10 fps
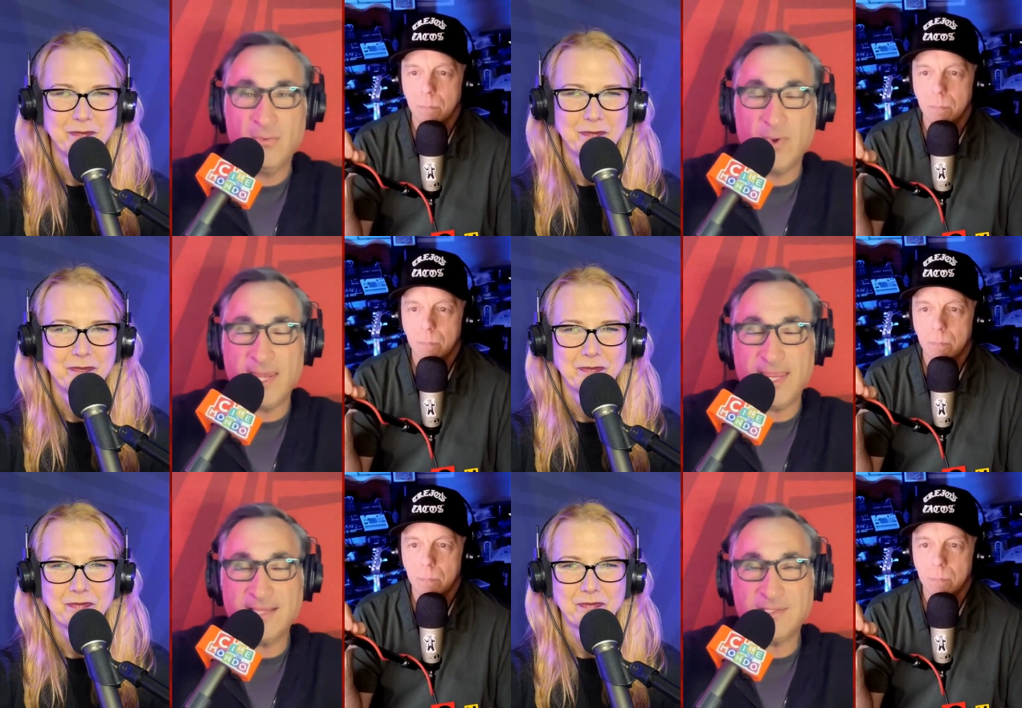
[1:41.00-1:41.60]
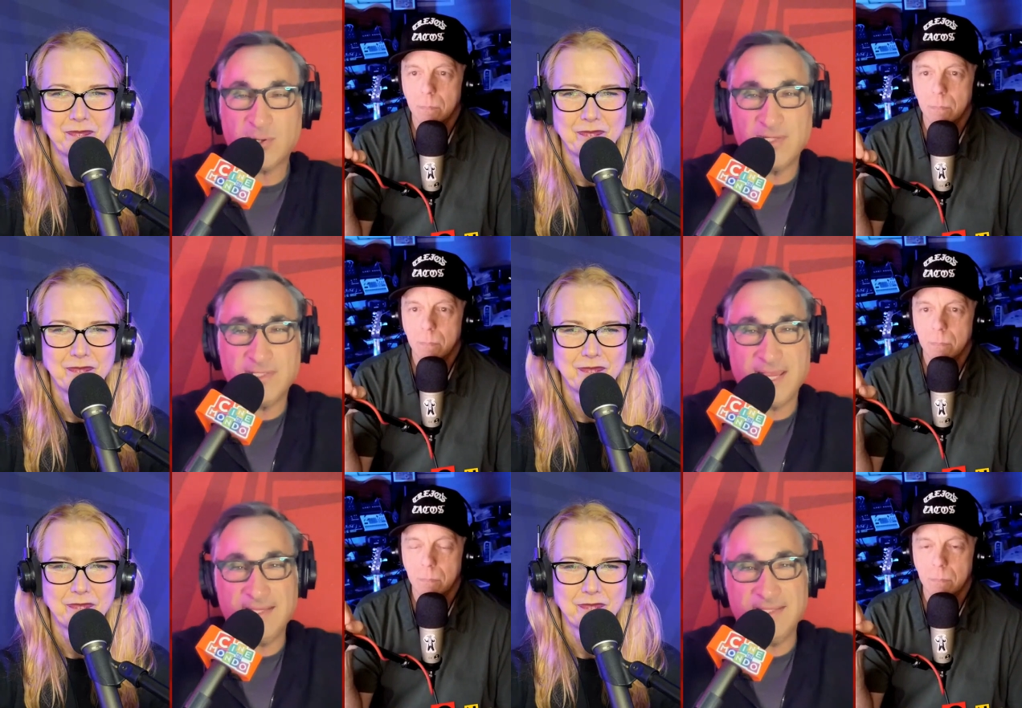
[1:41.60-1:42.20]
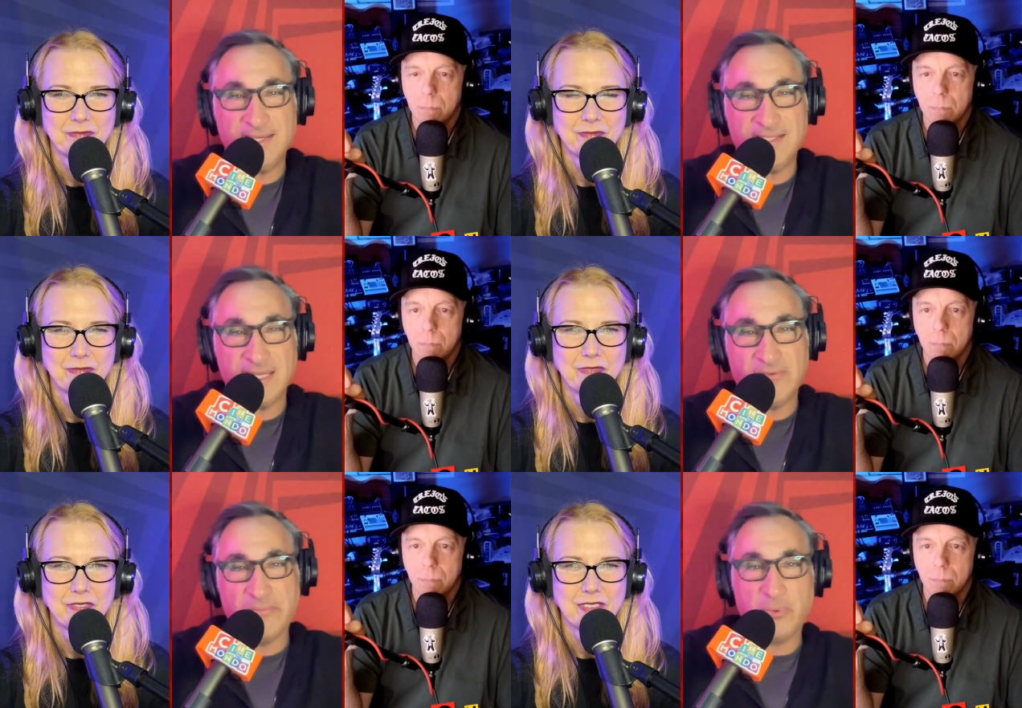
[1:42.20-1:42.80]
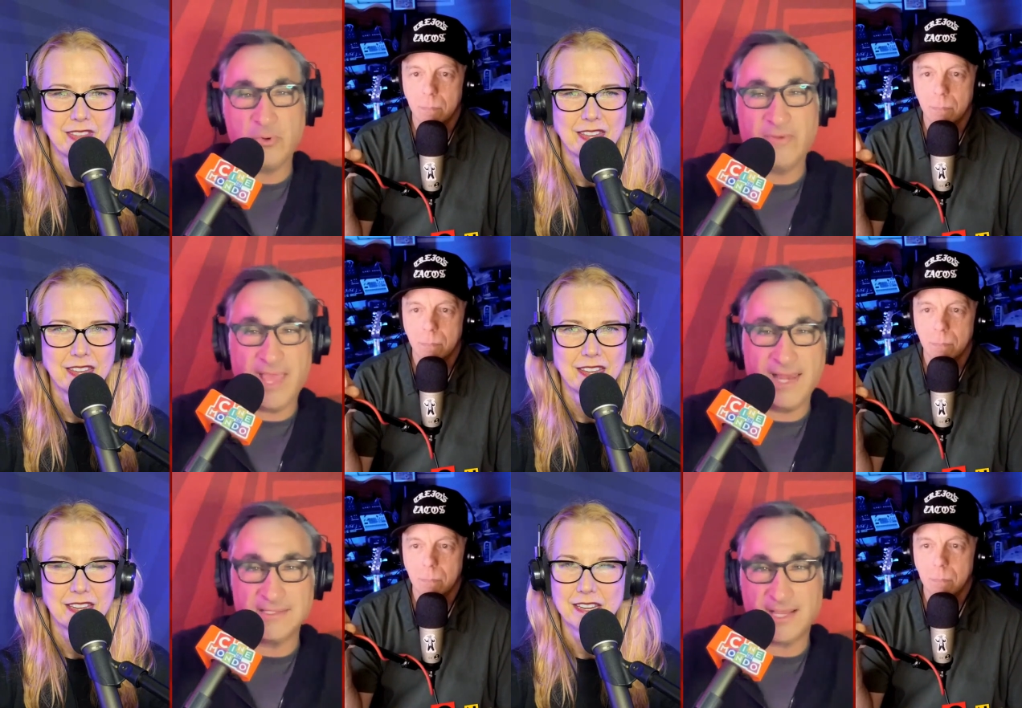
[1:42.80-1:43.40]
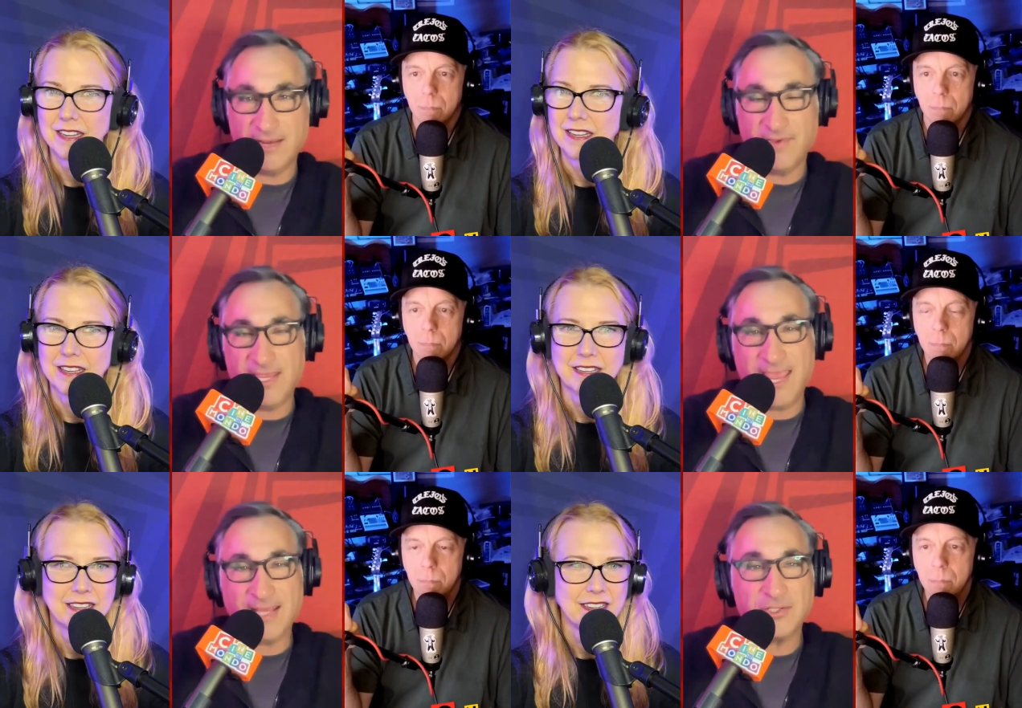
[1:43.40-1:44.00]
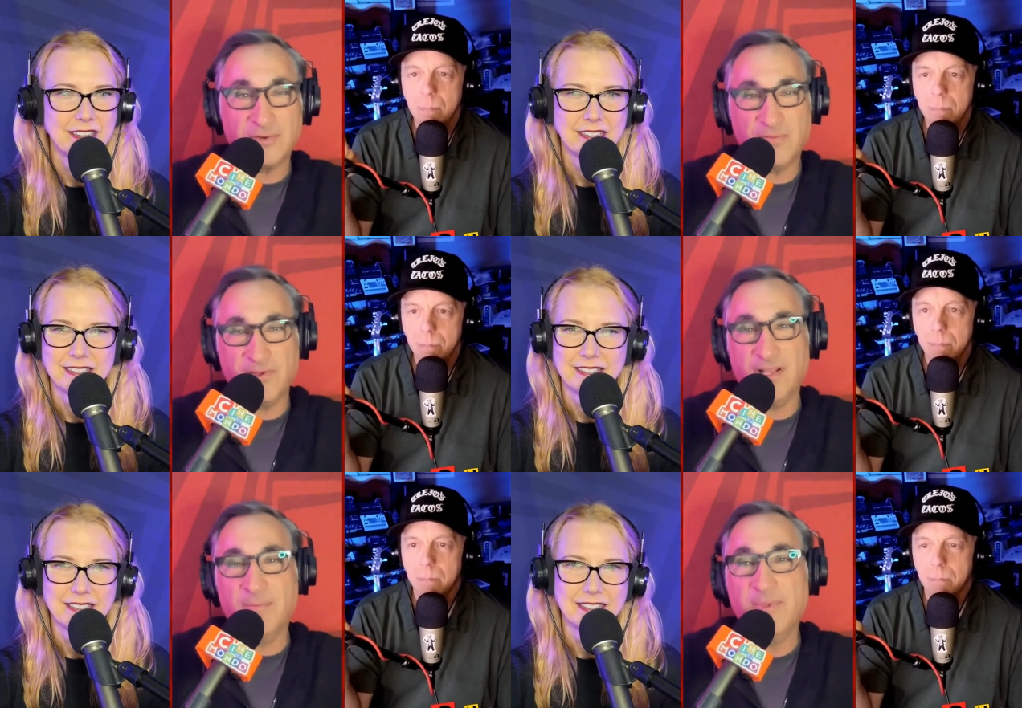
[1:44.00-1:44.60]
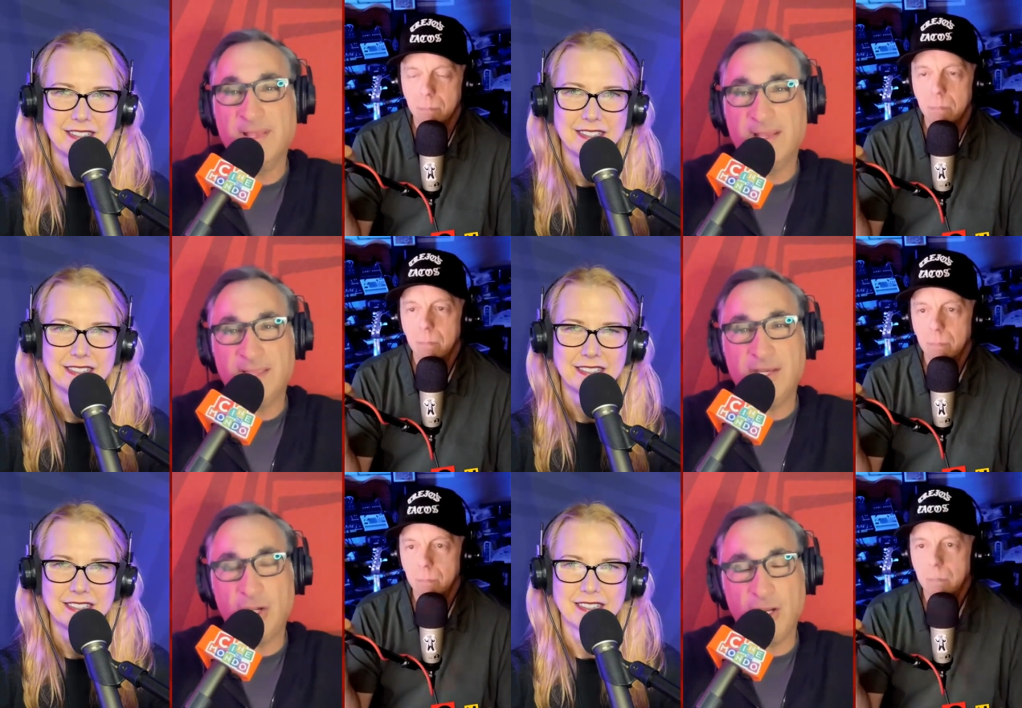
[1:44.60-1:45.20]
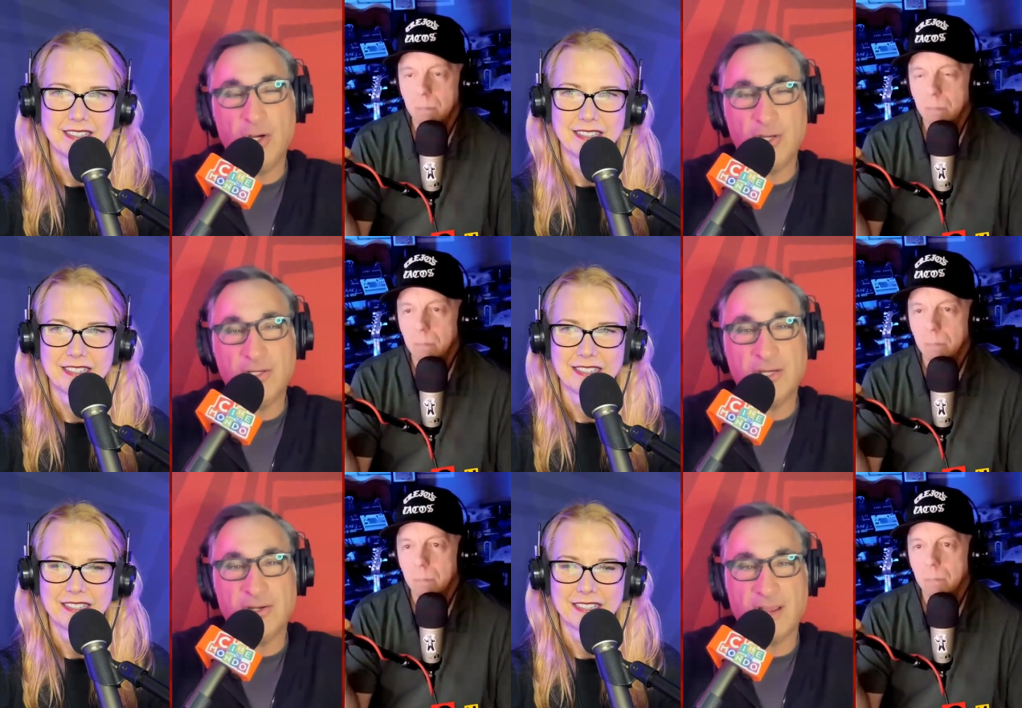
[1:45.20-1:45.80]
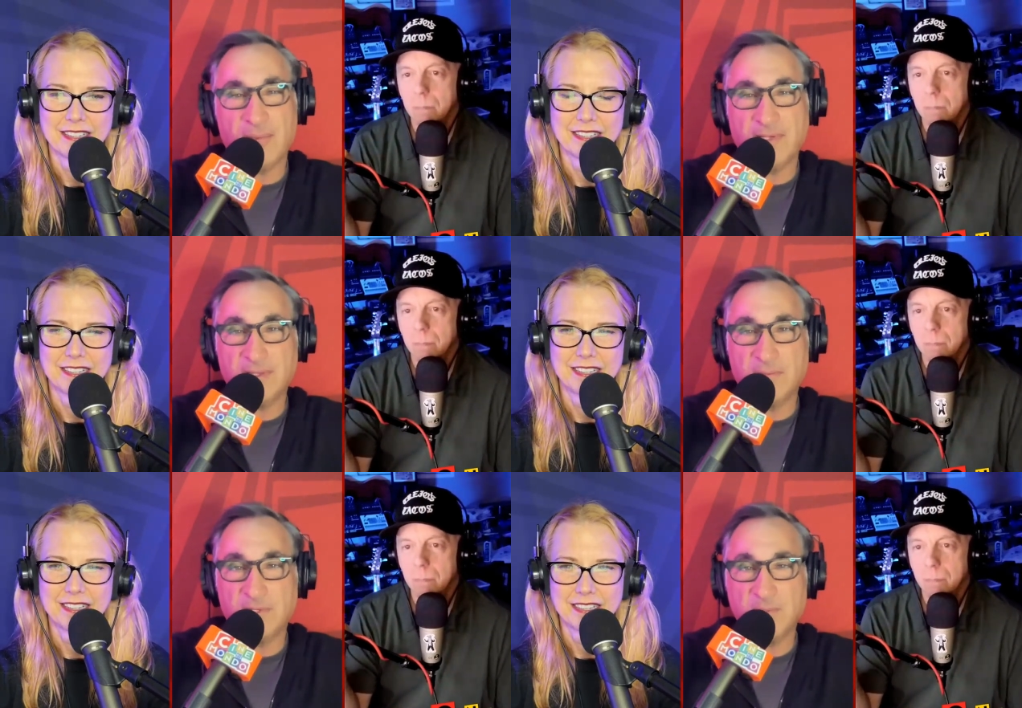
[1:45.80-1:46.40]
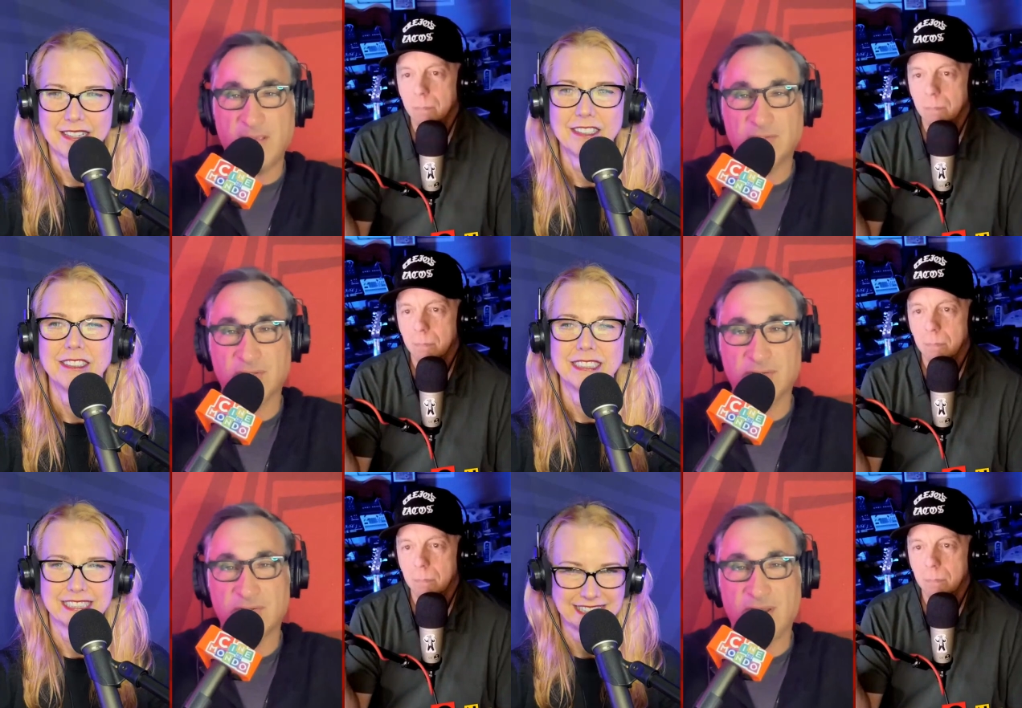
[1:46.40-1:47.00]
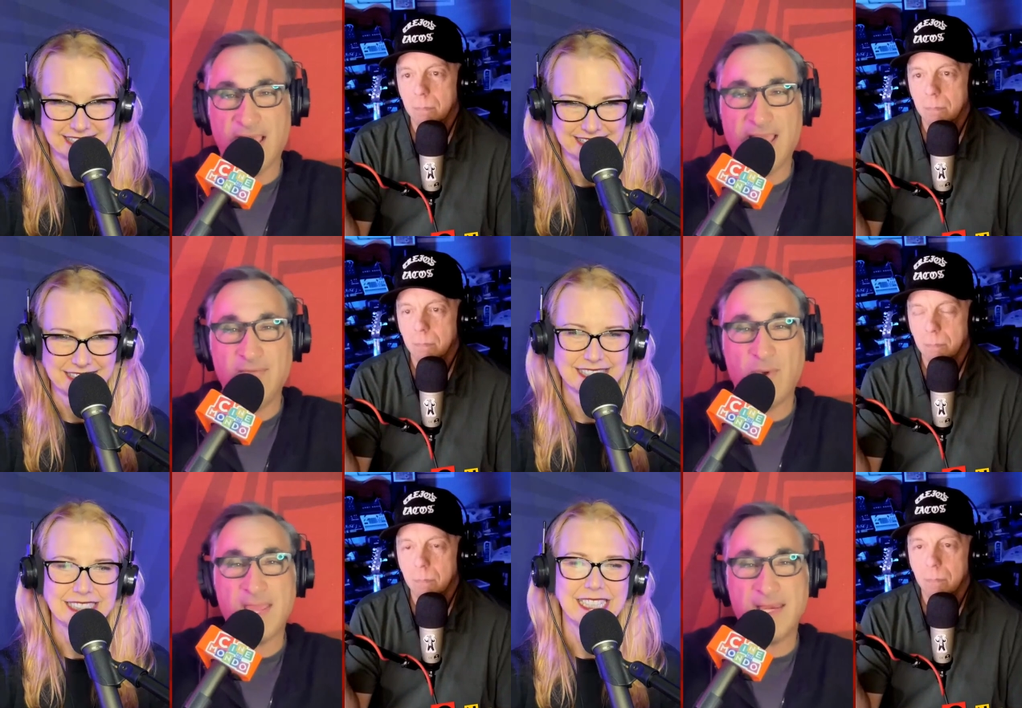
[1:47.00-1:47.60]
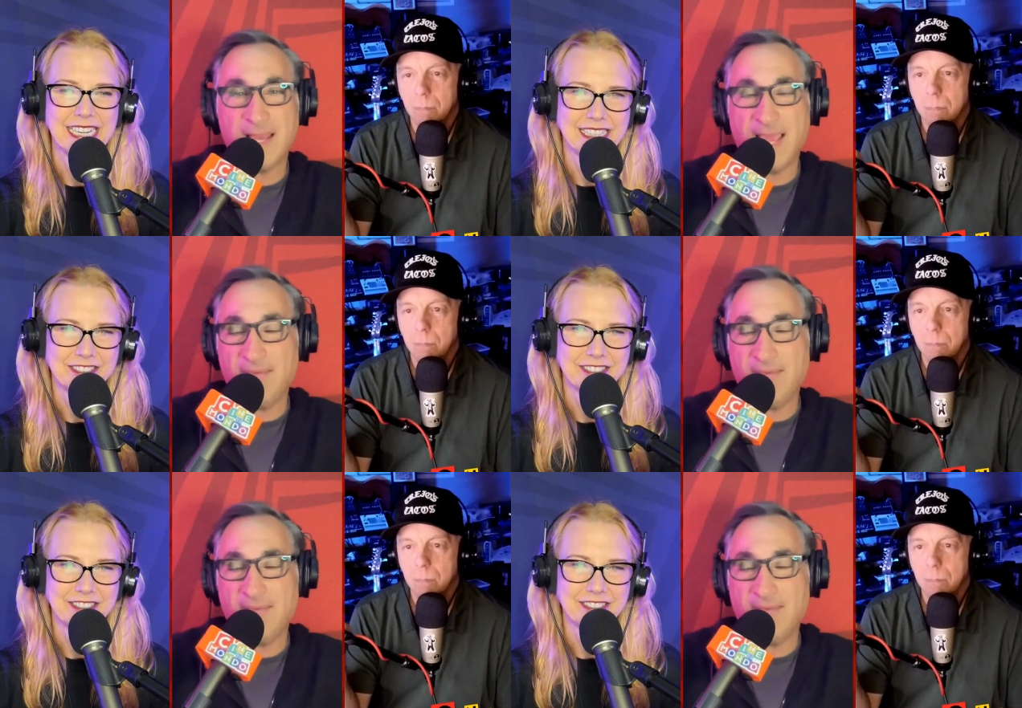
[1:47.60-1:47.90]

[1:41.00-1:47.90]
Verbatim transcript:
Speaker 1: when it gets Scorsese seal of approval and it's kind of a gangster film, then you know you're, you're talking about something special. So I've waited. I